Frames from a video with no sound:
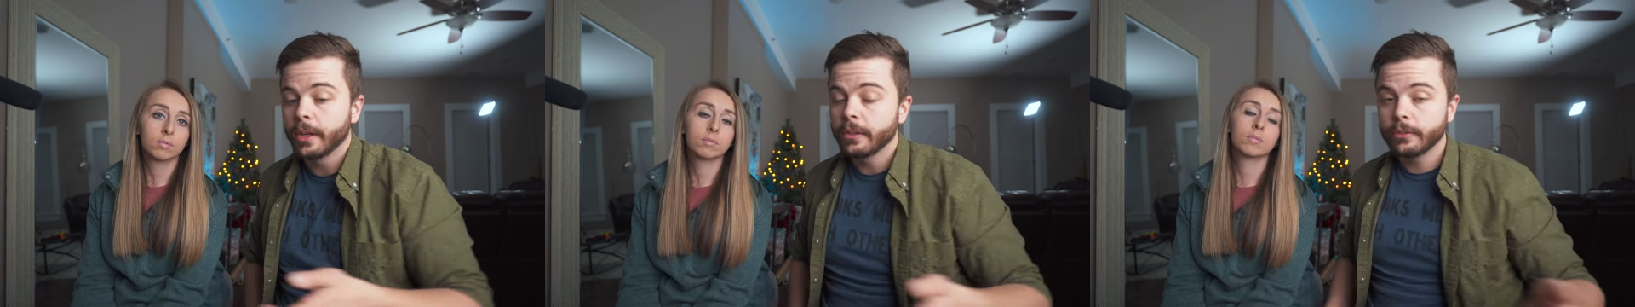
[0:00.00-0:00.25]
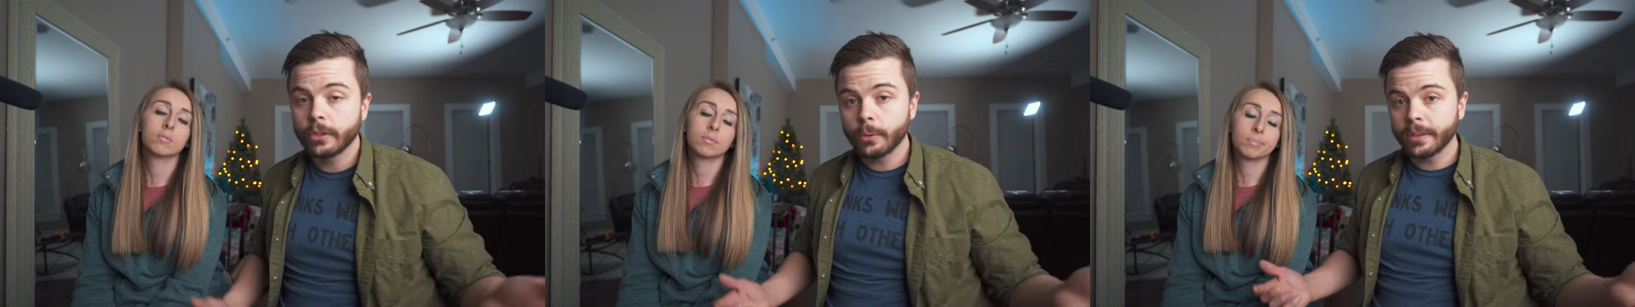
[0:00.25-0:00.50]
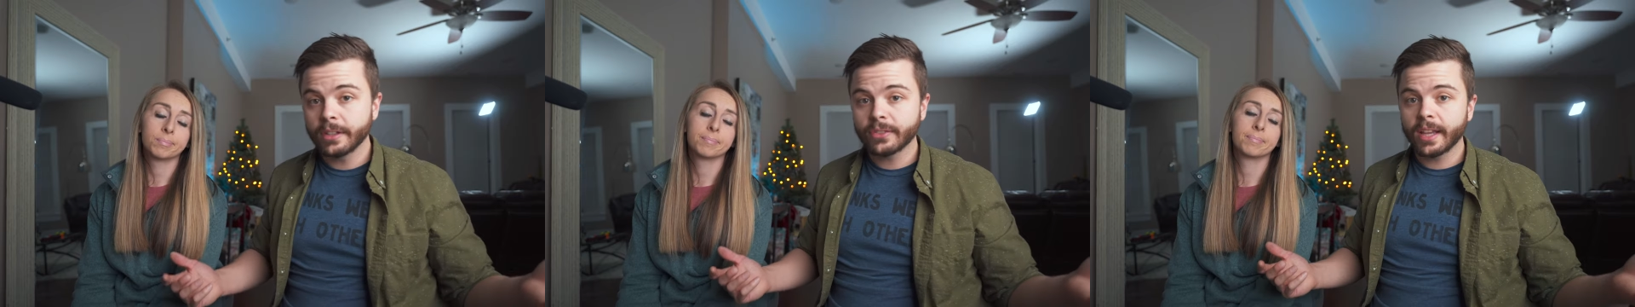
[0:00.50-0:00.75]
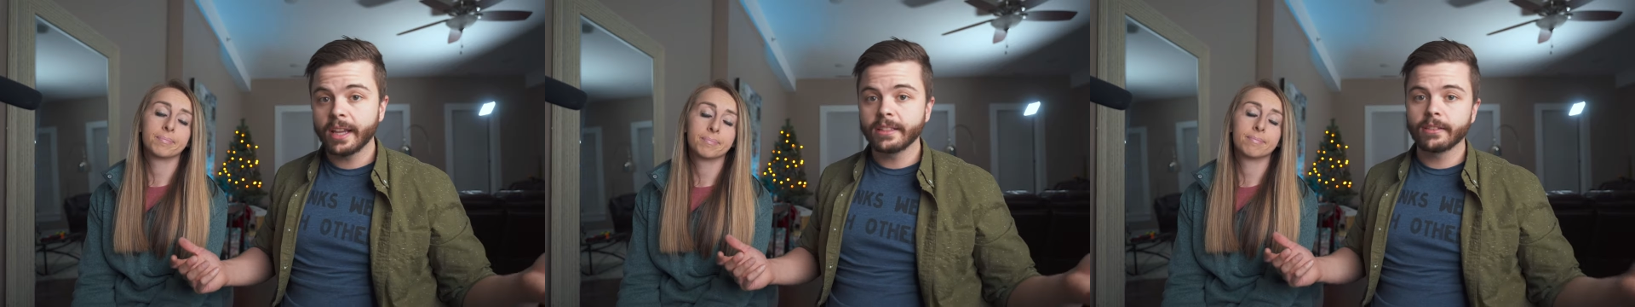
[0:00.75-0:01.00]
Speaker 1: So in this
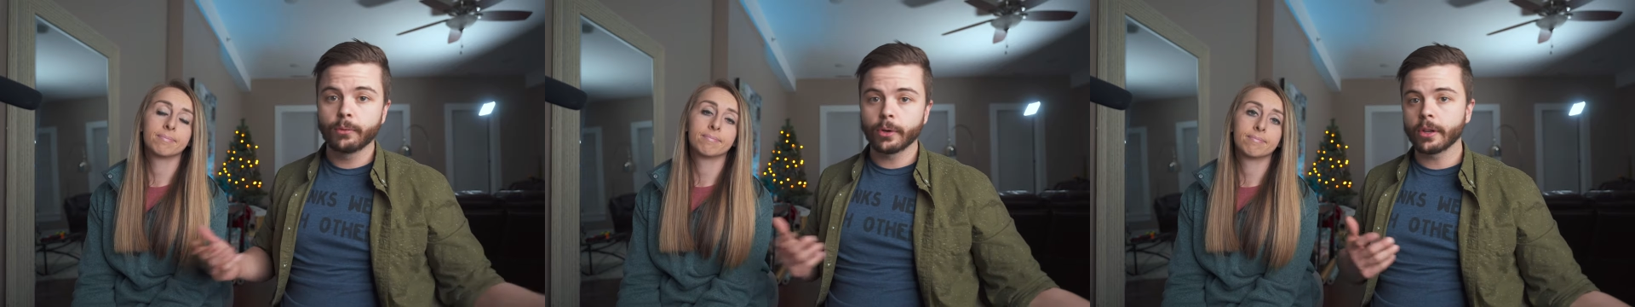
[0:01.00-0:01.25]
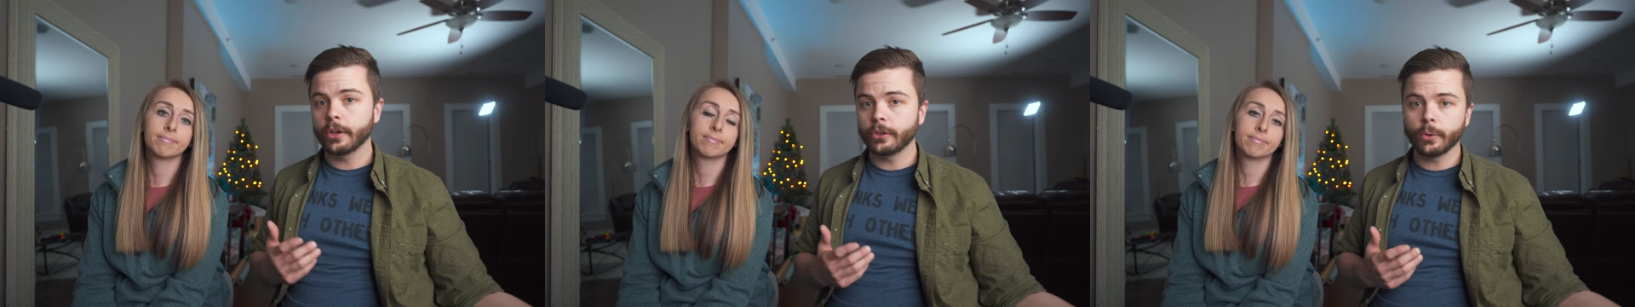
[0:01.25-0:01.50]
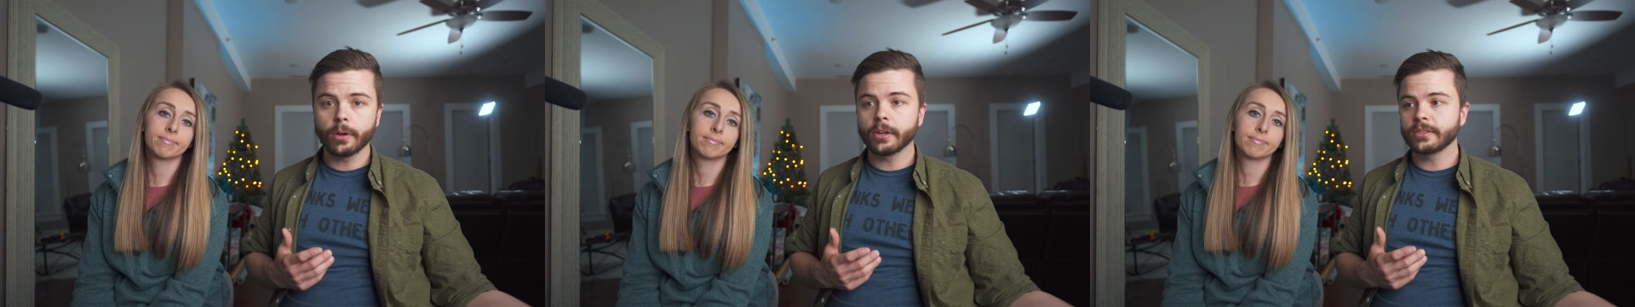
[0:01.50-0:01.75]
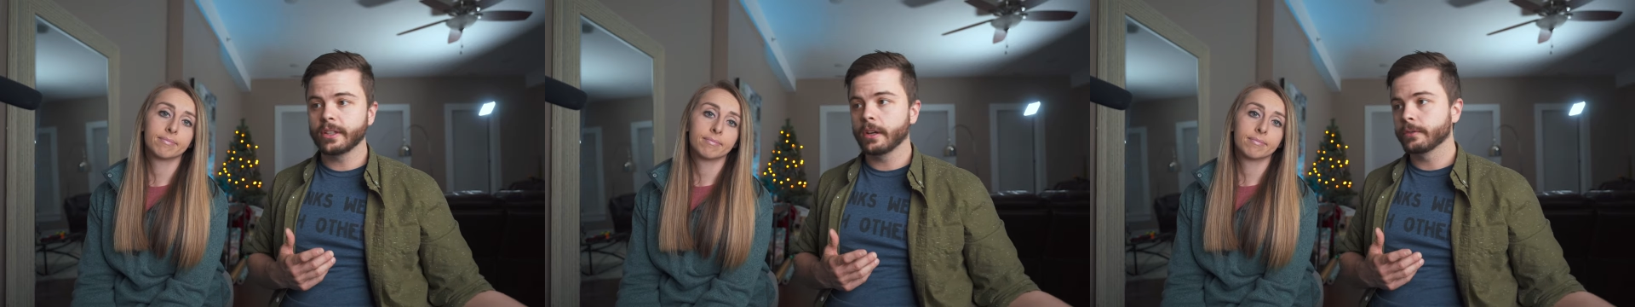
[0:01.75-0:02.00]
case, if we're gonna do it
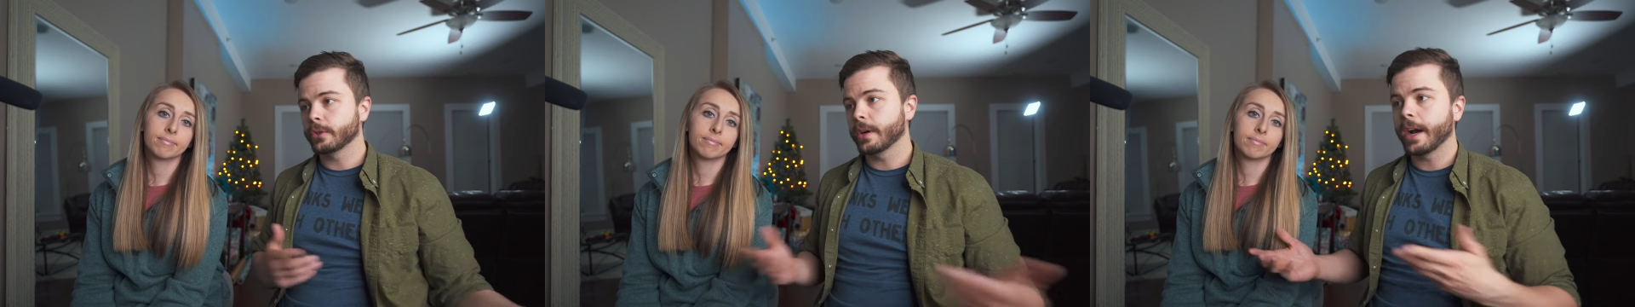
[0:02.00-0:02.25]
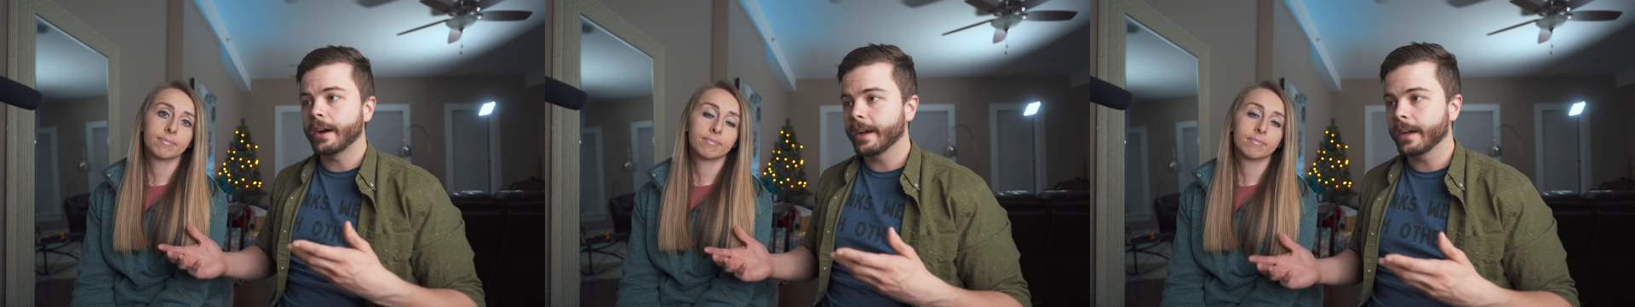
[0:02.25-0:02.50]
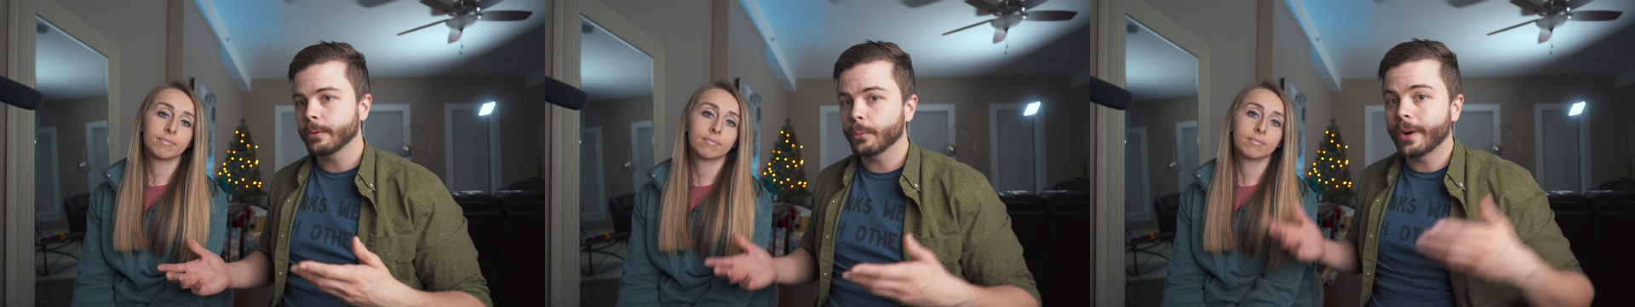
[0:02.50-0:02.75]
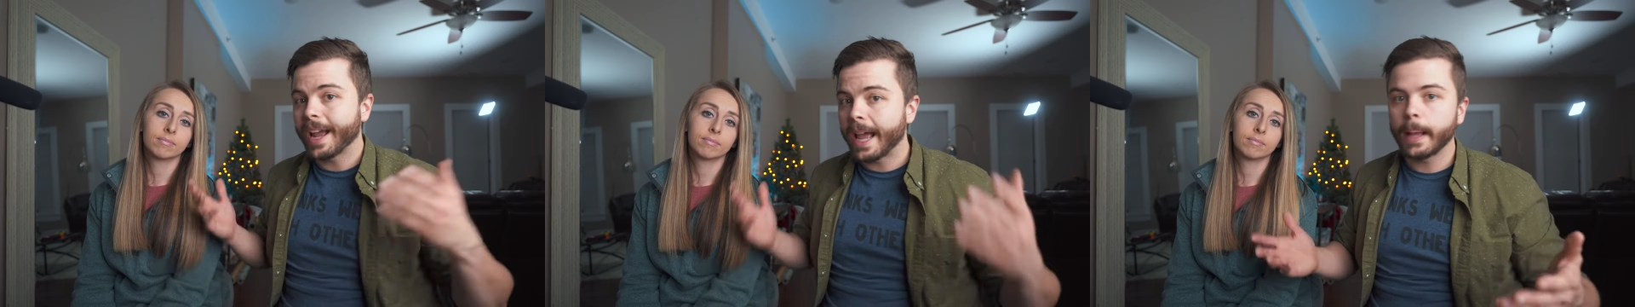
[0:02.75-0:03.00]
ourselves or hire it out,
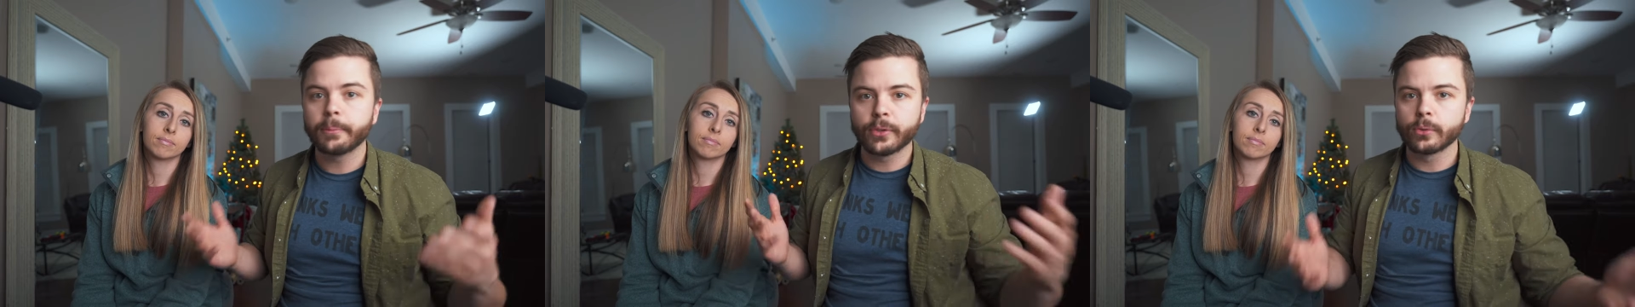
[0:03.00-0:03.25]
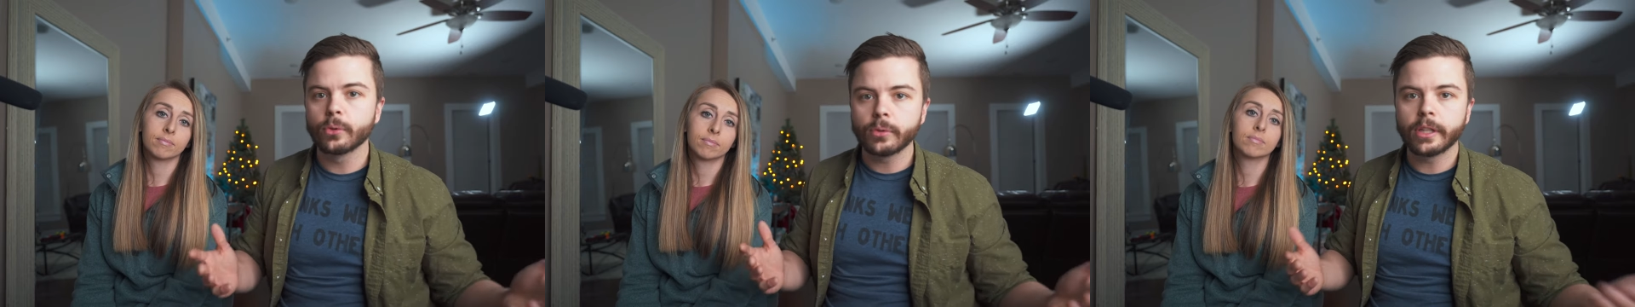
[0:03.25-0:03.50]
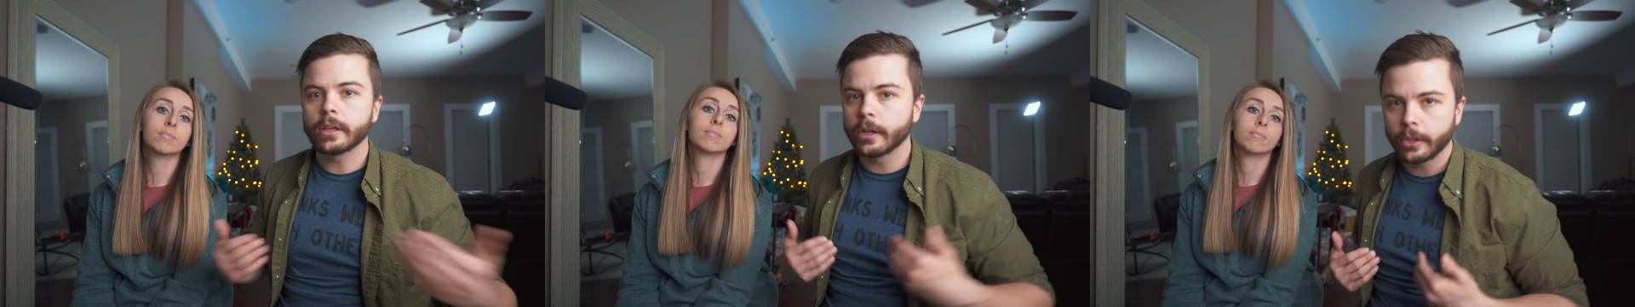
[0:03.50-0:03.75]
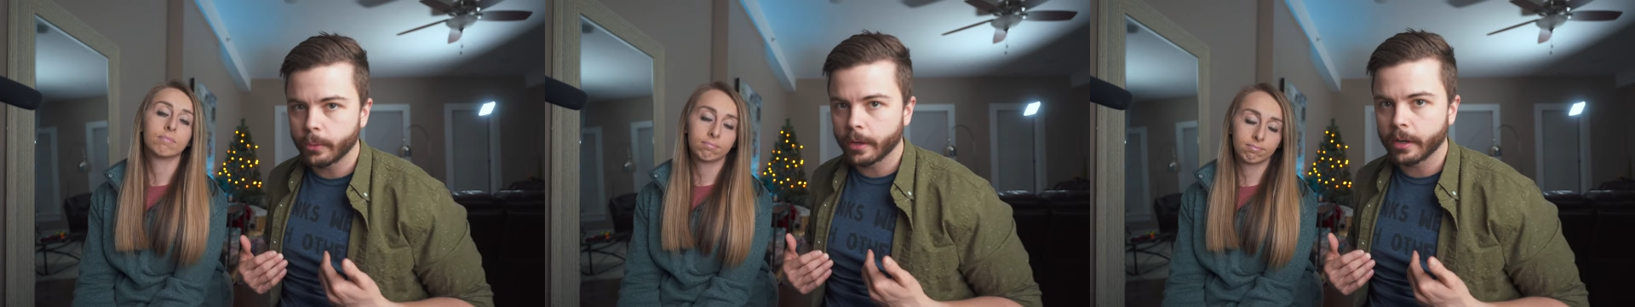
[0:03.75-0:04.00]
we're absolutely gonna
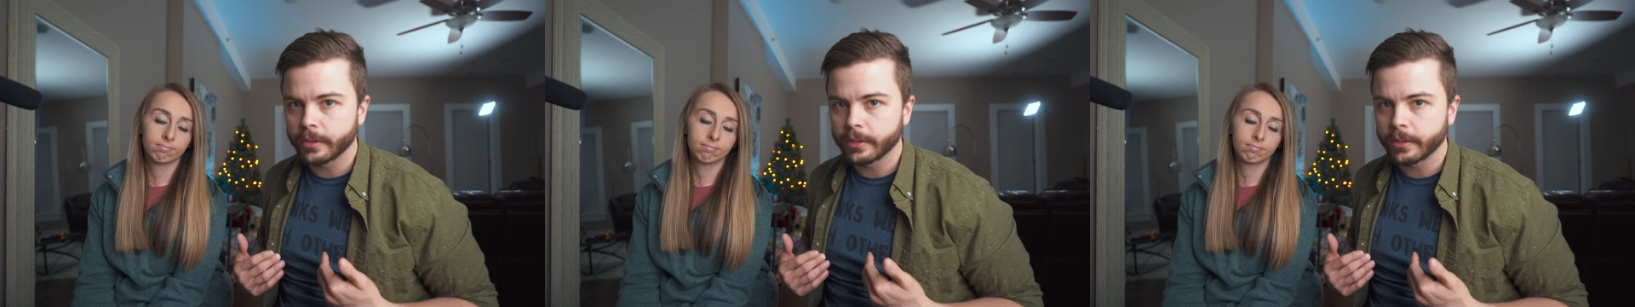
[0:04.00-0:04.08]
do it